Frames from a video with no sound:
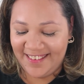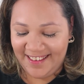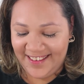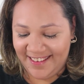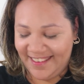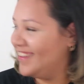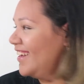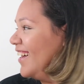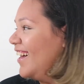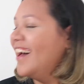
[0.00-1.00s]
curve
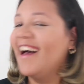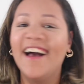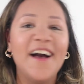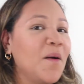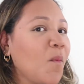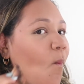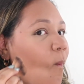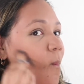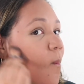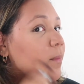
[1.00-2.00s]
out the hollows of my
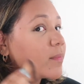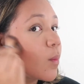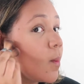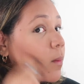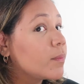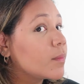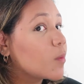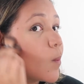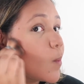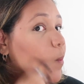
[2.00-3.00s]
cheek. We
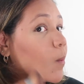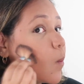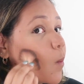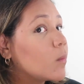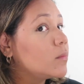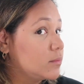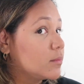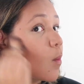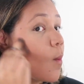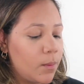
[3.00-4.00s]
want to just
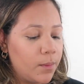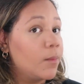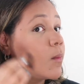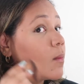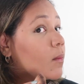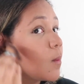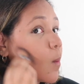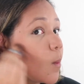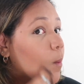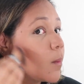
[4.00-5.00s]
sculpt our face a little
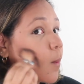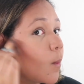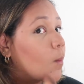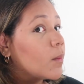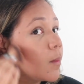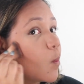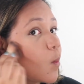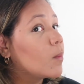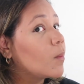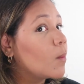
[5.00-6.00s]
bit just so we
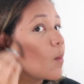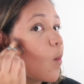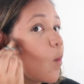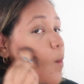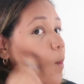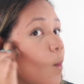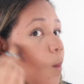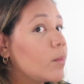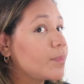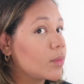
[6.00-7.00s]
look a little
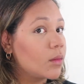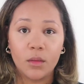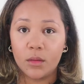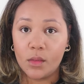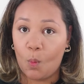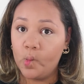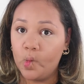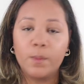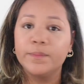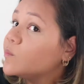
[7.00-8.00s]
slimmer. So I'm going to put
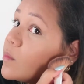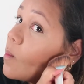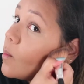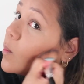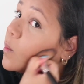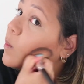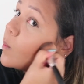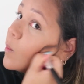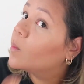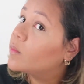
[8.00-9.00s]
it in the hollows of my
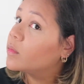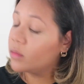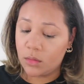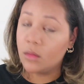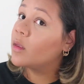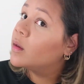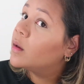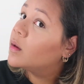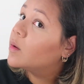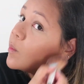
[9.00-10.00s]
cheeks. I'm going to
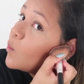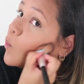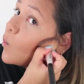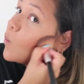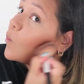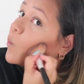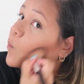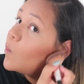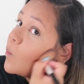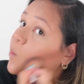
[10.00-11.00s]
put a little
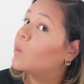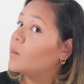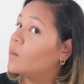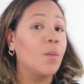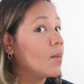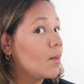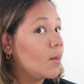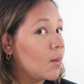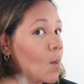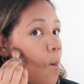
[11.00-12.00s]
bit on the
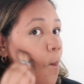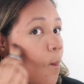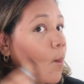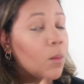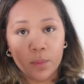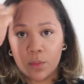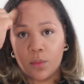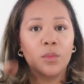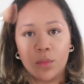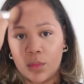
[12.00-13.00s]
temples, on my
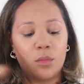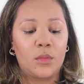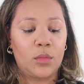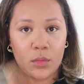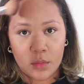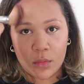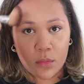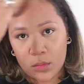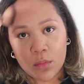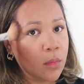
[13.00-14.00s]
temples, and
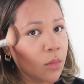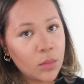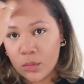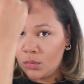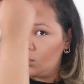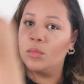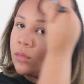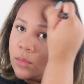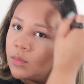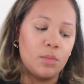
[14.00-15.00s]
also on my jawline,
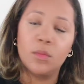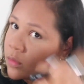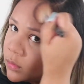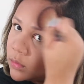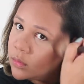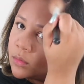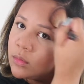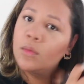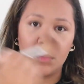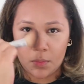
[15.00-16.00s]
just to
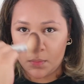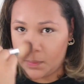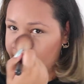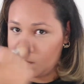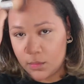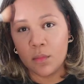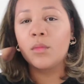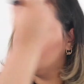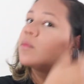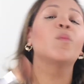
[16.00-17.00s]
create an appearance of a
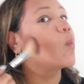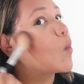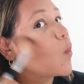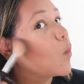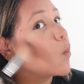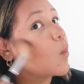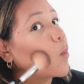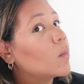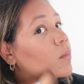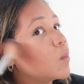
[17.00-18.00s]
no double chin,
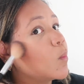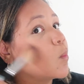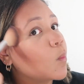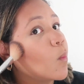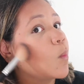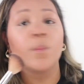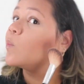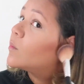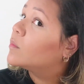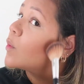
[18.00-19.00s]
because you know,
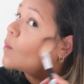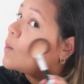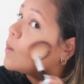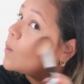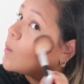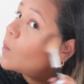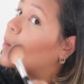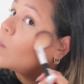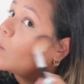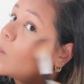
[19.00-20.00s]
you want to look a
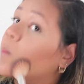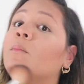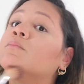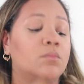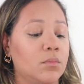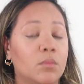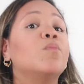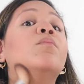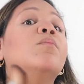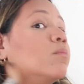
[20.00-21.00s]
little snatched for the
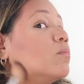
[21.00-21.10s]
summer.